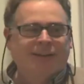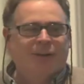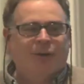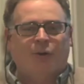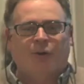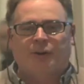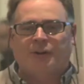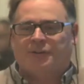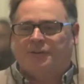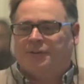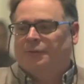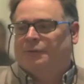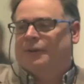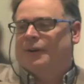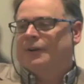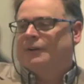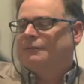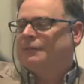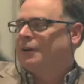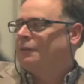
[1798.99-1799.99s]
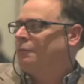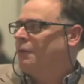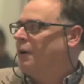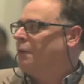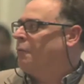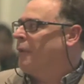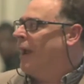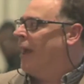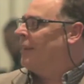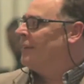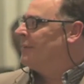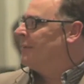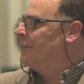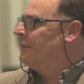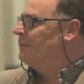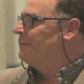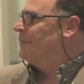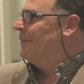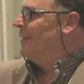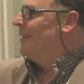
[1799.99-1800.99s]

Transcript: or to a random